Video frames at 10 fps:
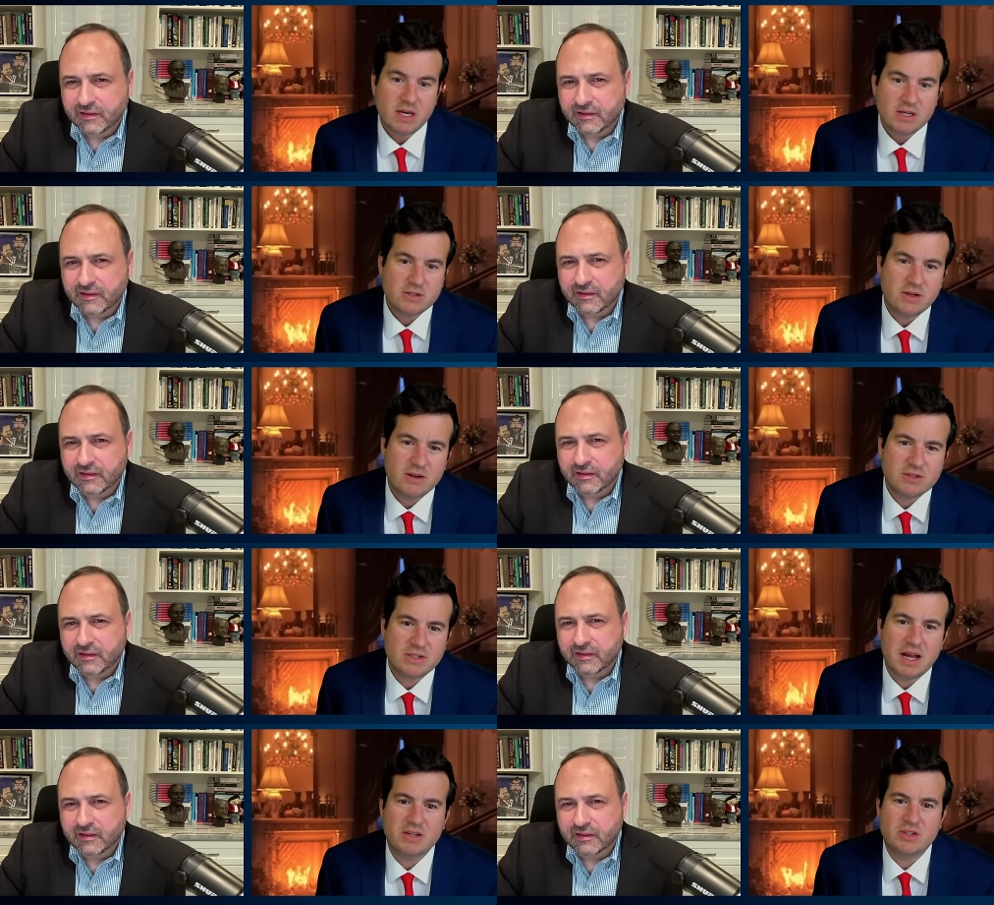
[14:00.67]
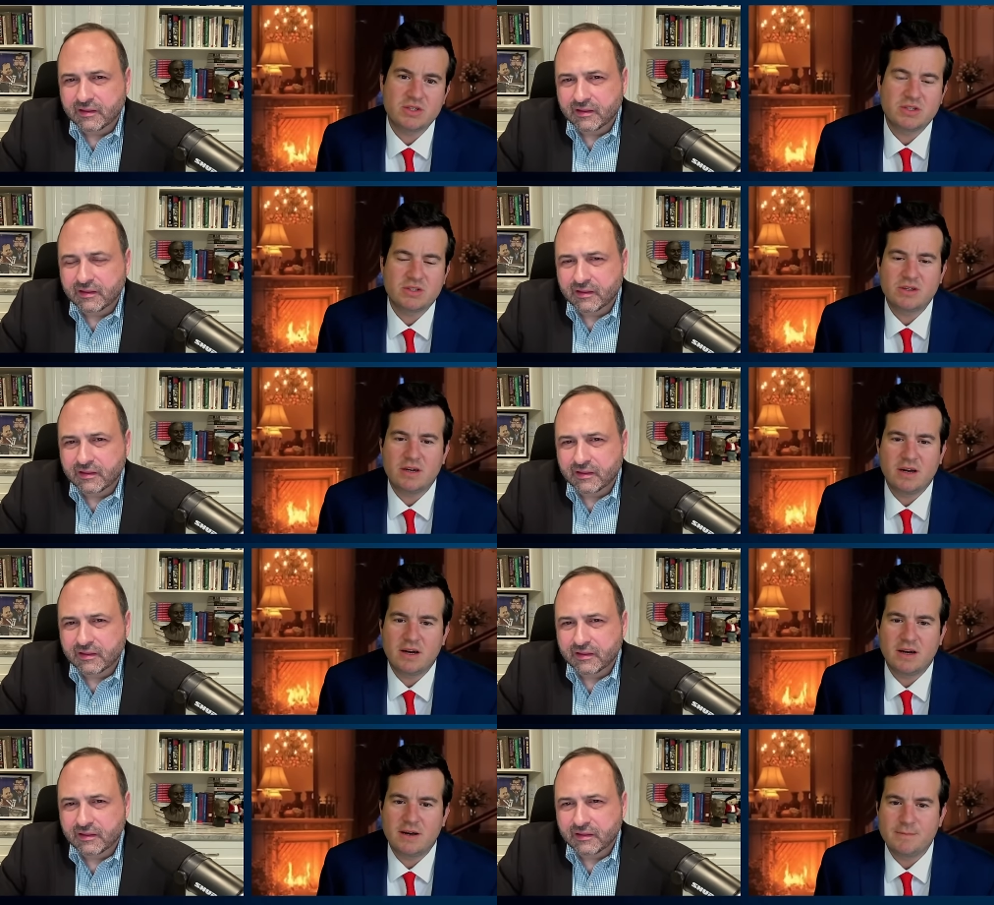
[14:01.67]
Speaker 1: So, you know, it's not just uh,
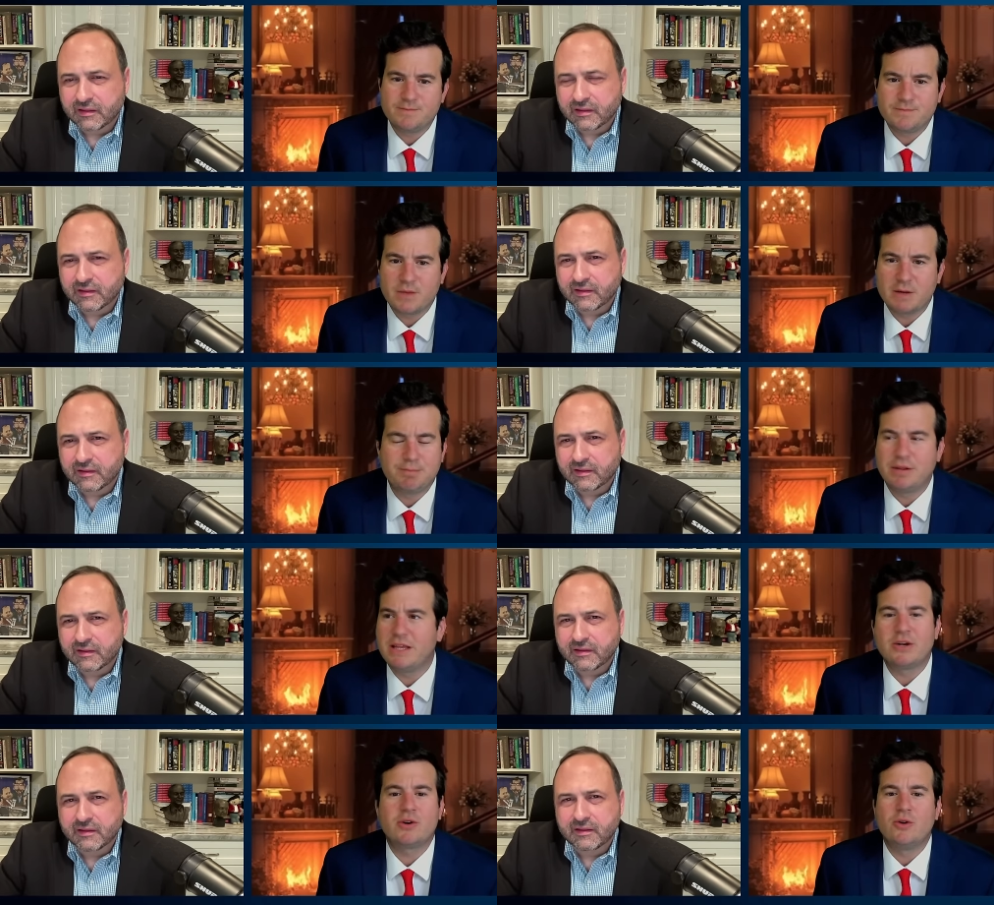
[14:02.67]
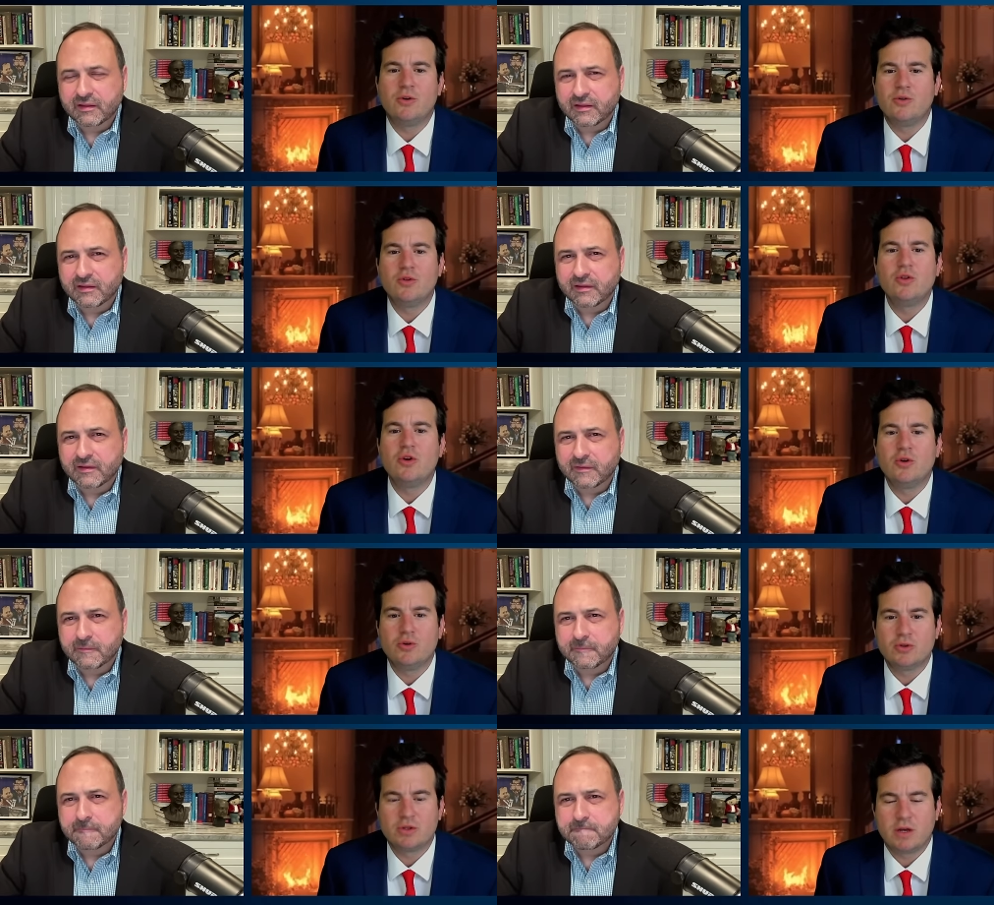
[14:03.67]
uh, a political
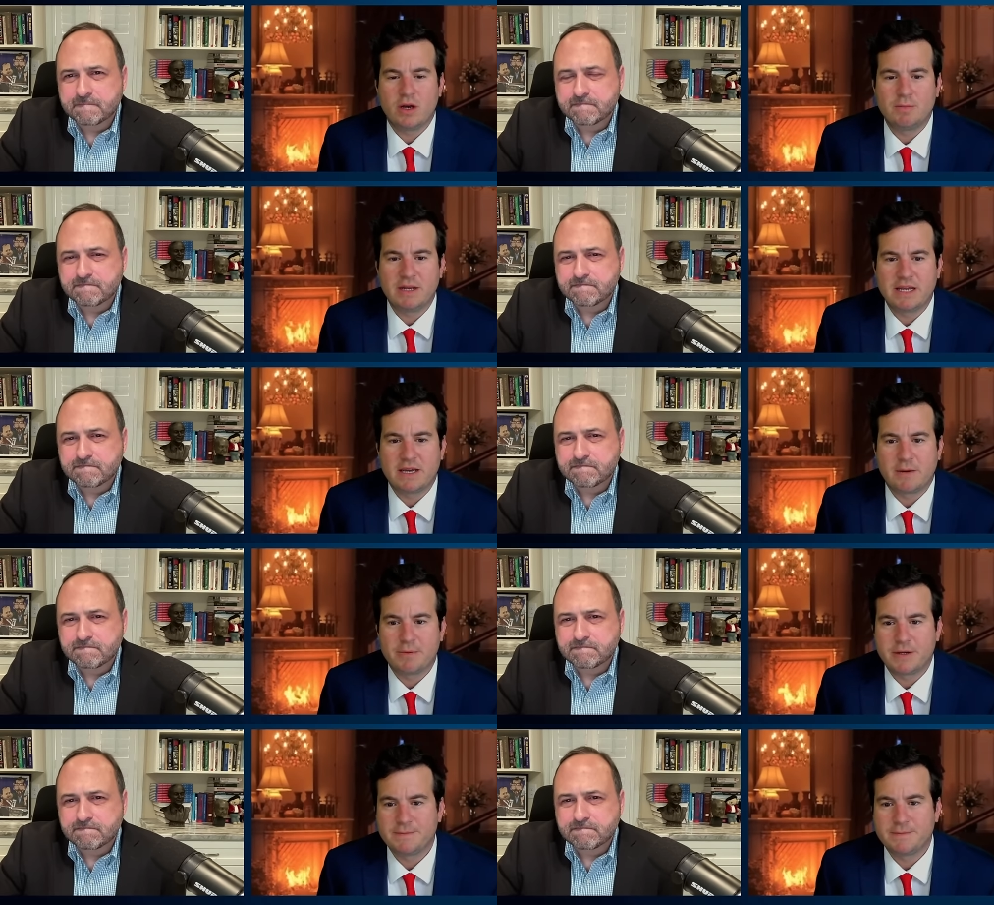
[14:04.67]
news uh, media company.